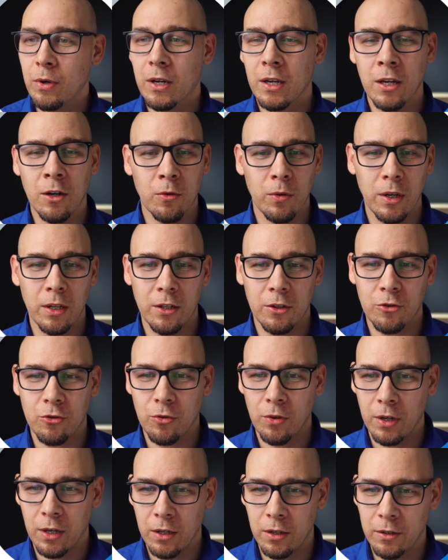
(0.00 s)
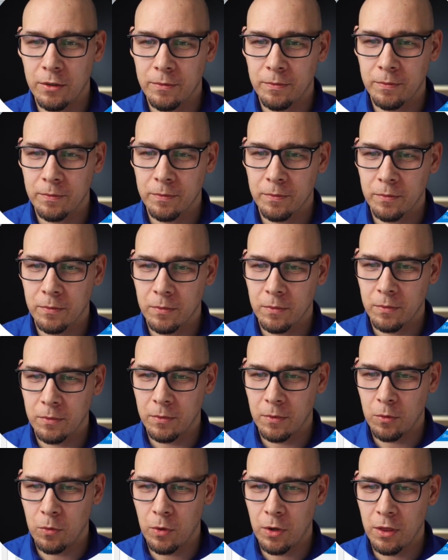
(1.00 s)
We can create a trigger
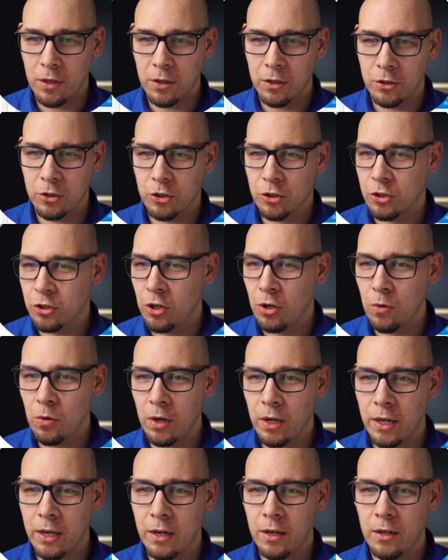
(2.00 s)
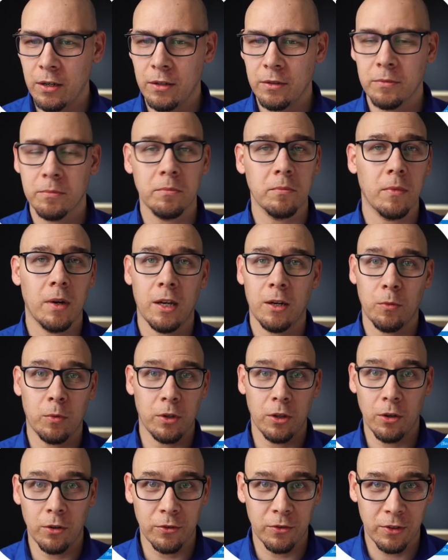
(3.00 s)
with a show layer
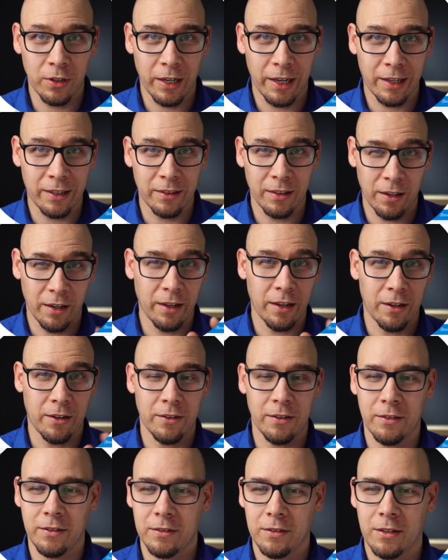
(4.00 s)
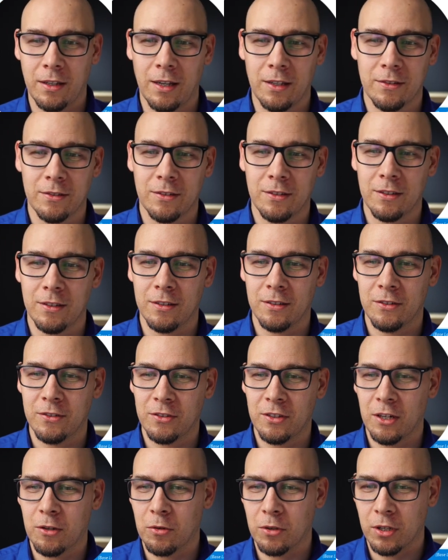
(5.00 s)
and we don't select the layer. That's the
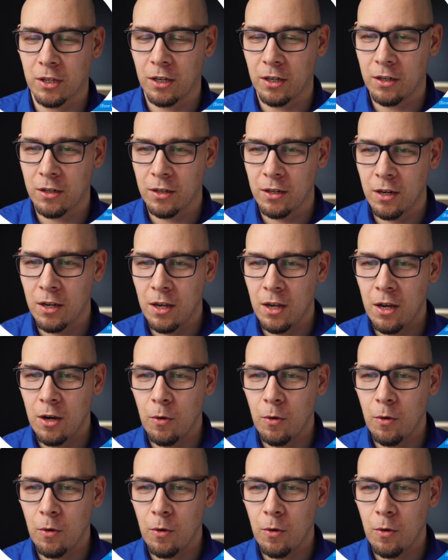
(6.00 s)
secret here.